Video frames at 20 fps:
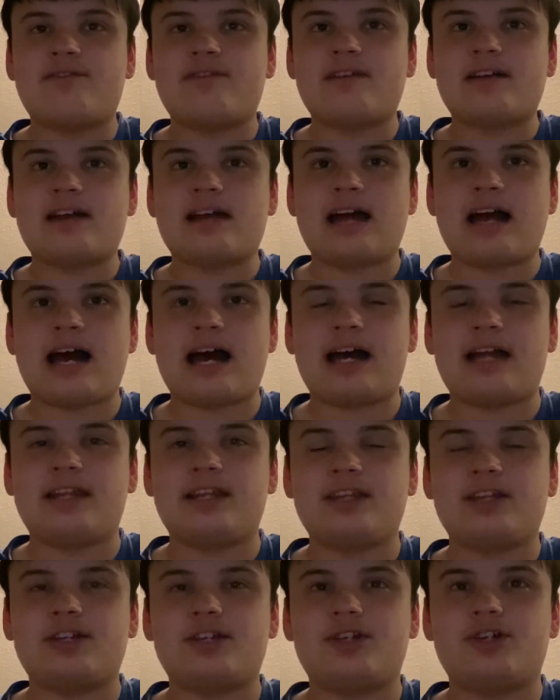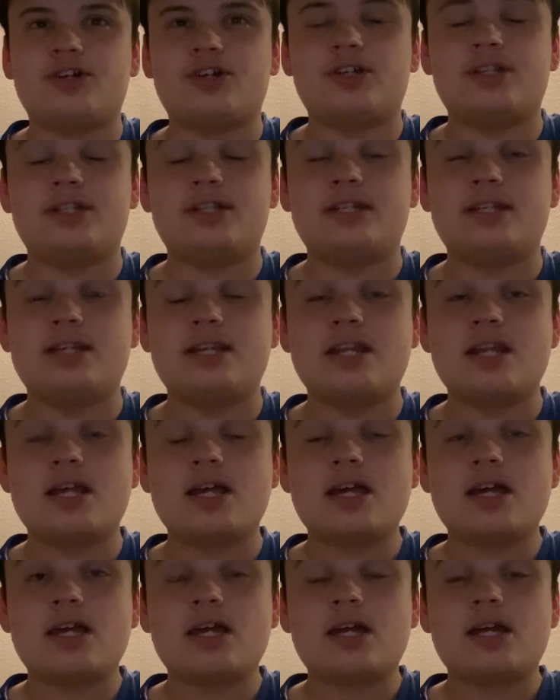had good
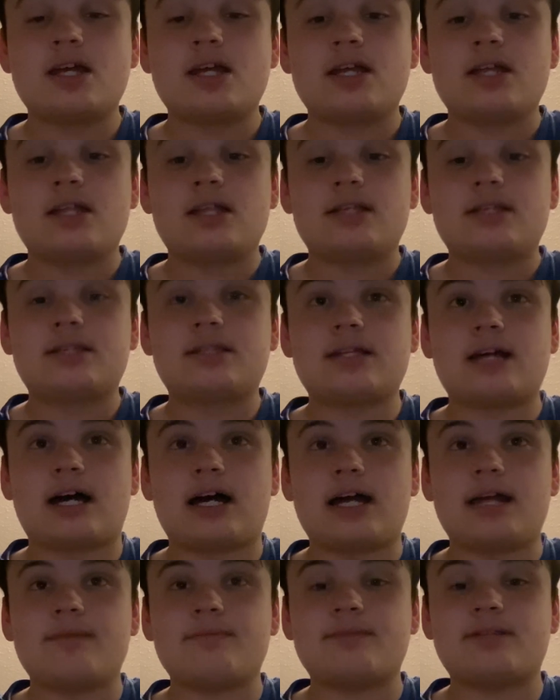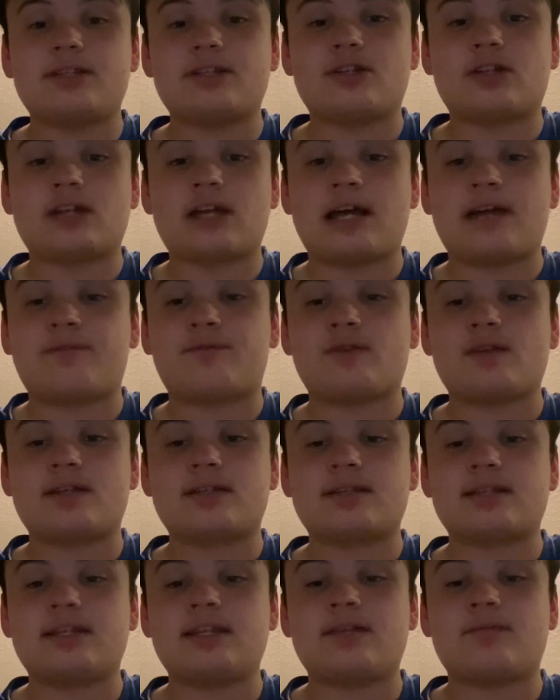times in your life
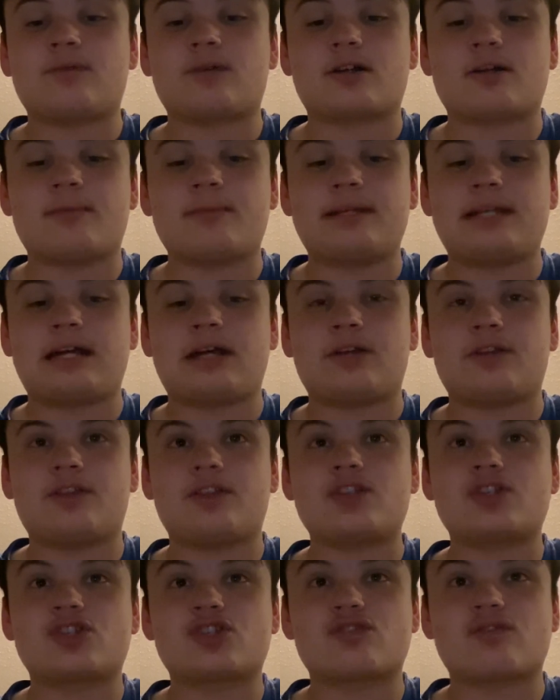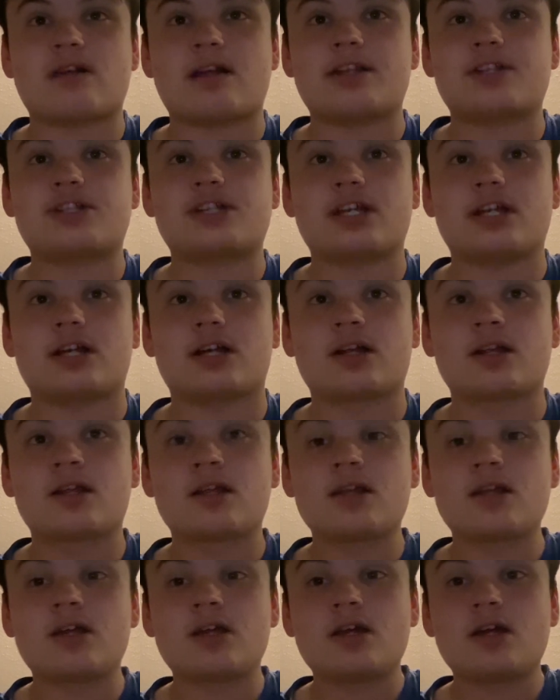recently. We're coming down to the stretch here
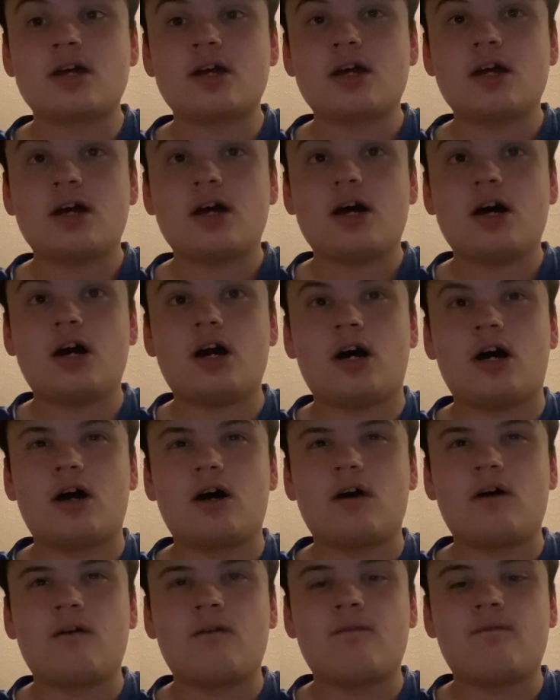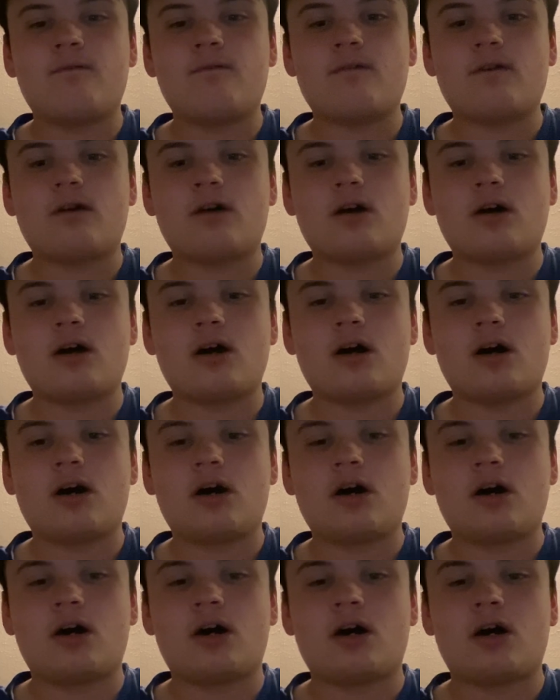of
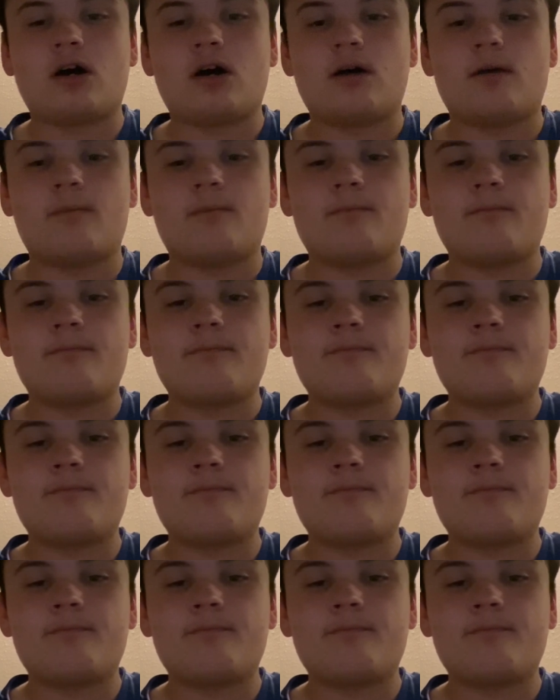the